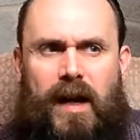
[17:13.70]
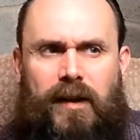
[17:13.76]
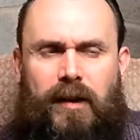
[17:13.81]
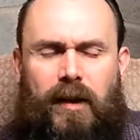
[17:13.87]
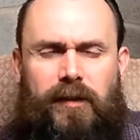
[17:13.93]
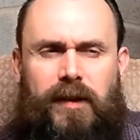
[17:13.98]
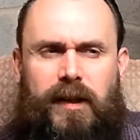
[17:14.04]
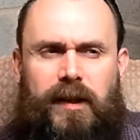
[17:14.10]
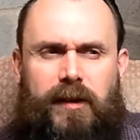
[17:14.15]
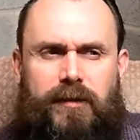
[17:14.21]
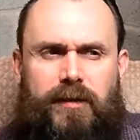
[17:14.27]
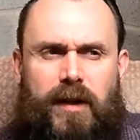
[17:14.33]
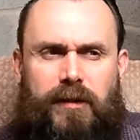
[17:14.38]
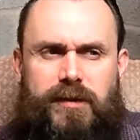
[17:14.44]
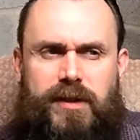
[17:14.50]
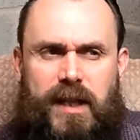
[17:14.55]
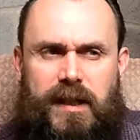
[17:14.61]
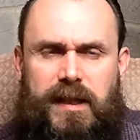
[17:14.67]
and I think
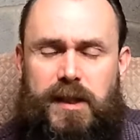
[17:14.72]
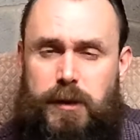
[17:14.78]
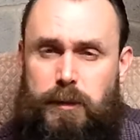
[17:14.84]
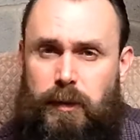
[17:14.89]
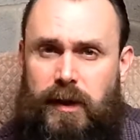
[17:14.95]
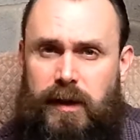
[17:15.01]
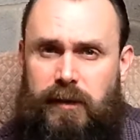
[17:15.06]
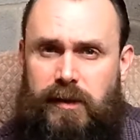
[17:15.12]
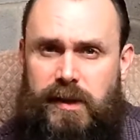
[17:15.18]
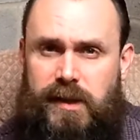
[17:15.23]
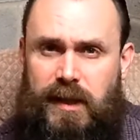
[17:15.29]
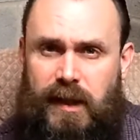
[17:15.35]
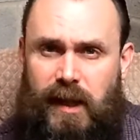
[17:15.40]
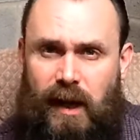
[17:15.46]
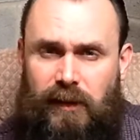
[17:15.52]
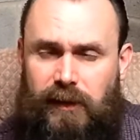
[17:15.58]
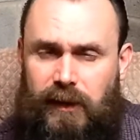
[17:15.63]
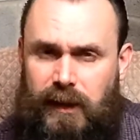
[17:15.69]
I've said this
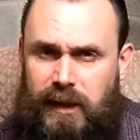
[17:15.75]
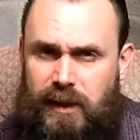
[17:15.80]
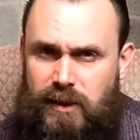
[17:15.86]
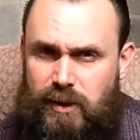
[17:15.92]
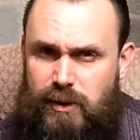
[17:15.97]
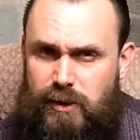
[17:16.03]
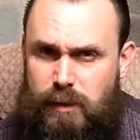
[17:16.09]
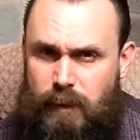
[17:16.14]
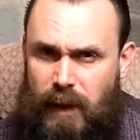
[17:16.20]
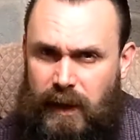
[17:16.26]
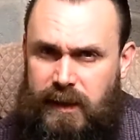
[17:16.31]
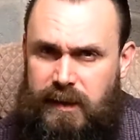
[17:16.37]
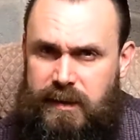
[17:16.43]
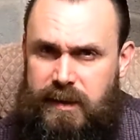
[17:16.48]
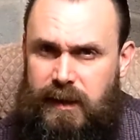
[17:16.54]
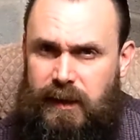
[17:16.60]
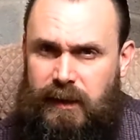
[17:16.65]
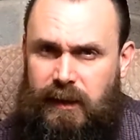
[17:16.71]
previously, I think it's a
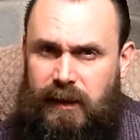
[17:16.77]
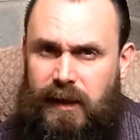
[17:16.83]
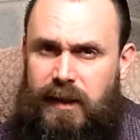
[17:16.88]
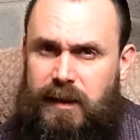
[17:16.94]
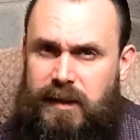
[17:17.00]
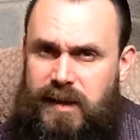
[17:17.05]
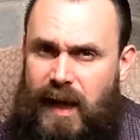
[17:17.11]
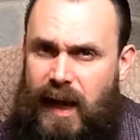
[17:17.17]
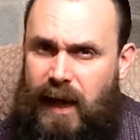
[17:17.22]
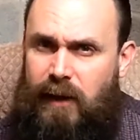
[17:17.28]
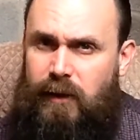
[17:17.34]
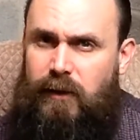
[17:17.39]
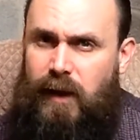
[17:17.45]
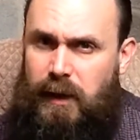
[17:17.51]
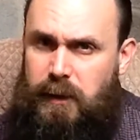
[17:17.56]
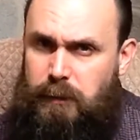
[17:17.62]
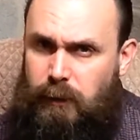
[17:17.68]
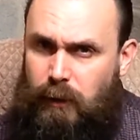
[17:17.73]
Germain's thing. It's how
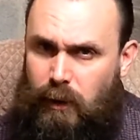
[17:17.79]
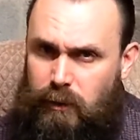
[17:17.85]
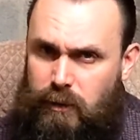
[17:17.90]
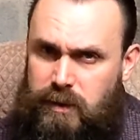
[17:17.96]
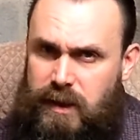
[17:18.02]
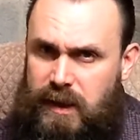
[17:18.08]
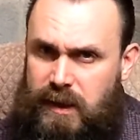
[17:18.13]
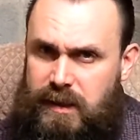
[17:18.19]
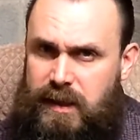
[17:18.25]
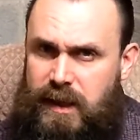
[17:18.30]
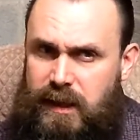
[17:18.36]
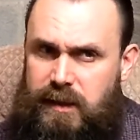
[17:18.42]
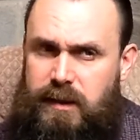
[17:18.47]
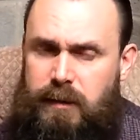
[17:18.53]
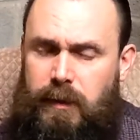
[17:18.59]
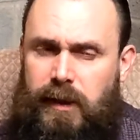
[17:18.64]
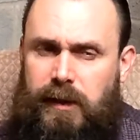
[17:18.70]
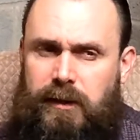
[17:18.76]
they process their
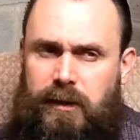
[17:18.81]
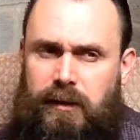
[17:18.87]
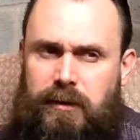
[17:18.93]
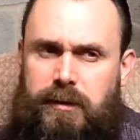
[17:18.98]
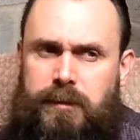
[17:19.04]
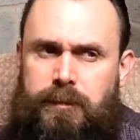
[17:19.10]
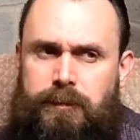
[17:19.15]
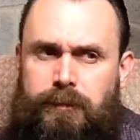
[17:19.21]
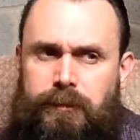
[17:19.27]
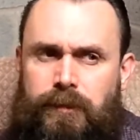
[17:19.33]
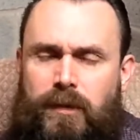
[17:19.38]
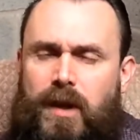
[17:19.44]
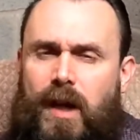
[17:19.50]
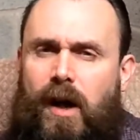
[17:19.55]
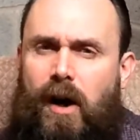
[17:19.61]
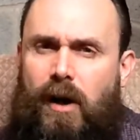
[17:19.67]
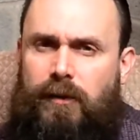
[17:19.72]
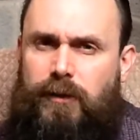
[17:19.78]
tobaccos.
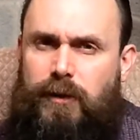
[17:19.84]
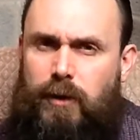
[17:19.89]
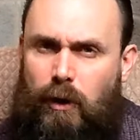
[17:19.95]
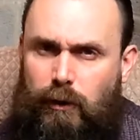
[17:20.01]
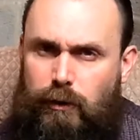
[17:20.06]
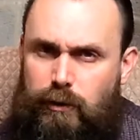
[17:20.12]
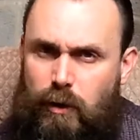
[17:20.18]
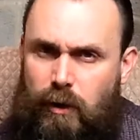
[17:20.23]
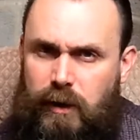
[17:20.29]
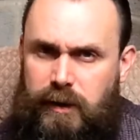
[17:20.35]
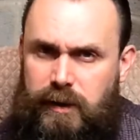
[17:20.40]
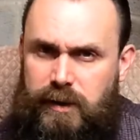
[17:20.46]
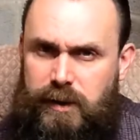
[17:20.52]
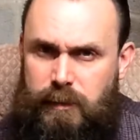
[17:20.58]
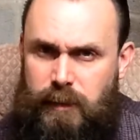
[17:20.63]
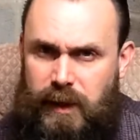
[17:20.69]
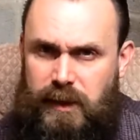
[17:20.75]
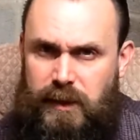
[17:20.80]
I've not tried a
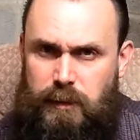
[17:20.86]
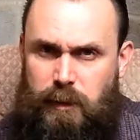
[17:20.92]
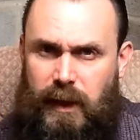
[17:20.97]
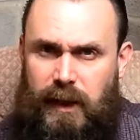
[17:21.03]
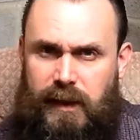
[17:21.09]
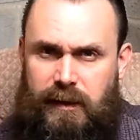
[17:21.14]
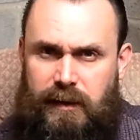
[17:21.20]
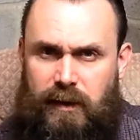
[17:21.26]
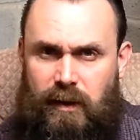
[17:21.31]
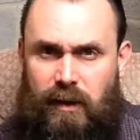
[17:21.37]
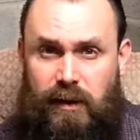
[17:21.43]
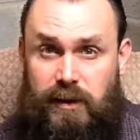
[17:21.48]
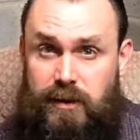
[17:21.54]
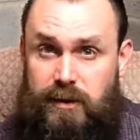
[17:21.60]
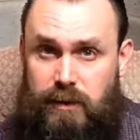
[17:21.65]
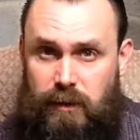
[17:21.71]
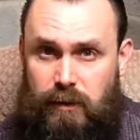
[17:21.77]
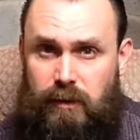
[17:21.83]
Germain's blend I
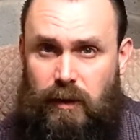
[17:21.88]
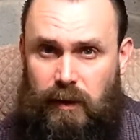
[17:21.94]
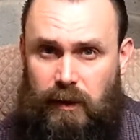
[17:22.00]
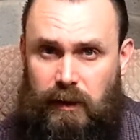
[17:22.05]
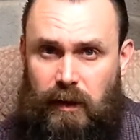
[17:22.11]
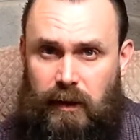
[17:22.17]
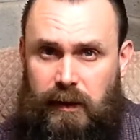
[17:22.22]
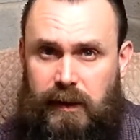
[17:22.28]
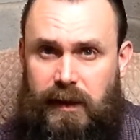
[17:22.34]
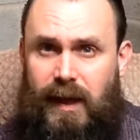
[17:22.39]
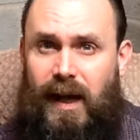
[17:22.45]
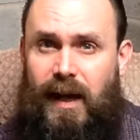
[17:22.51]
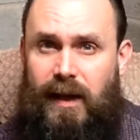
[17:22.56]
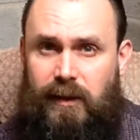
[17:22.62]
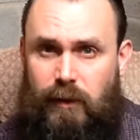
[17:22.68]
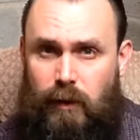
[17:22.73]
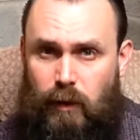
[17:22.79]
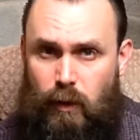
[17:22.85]
do not like
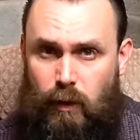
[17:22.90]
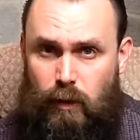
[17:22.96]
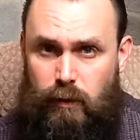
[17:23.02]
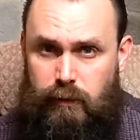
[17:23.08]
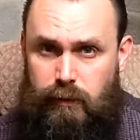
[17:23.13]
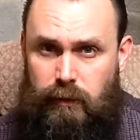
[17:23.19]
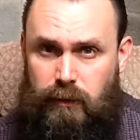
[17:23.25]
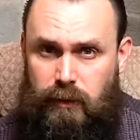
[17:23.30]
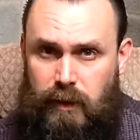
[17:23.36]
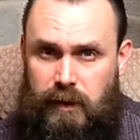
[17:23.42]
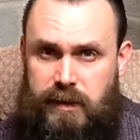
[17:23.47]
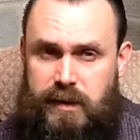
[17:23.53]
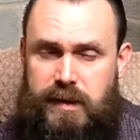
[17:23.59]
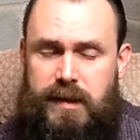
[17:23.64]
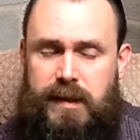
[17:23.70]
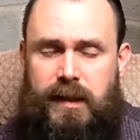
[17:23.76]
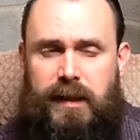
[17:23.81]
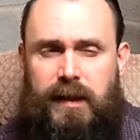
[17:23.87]
an awful
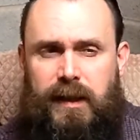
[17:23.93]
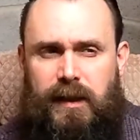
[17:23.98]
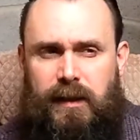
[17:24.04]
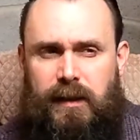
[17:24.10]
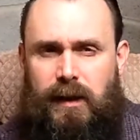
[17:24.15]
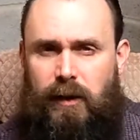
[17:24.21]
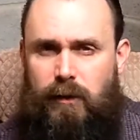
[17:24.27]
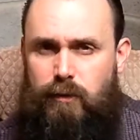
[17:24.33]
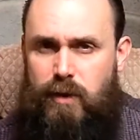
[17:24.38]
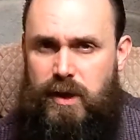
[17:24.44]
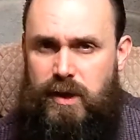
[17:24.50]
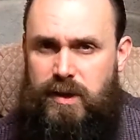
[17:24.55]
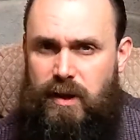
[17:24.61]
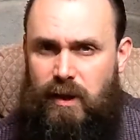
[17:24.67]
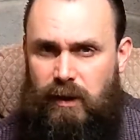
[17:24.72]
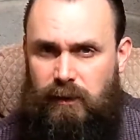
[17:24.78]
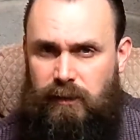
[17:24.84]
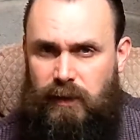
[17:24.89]
lot. Now, Rich
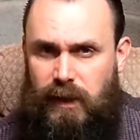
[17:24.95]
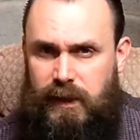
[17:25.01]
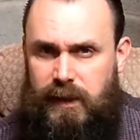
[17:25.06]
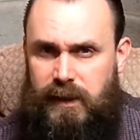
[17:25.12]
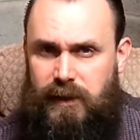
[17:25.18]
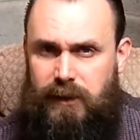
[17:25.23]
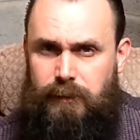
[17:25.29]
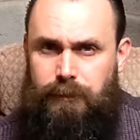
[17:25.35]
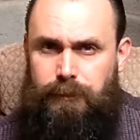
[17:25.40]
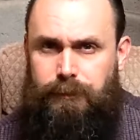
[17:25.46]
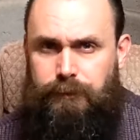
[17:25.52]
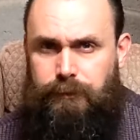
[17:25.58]
Dark Flake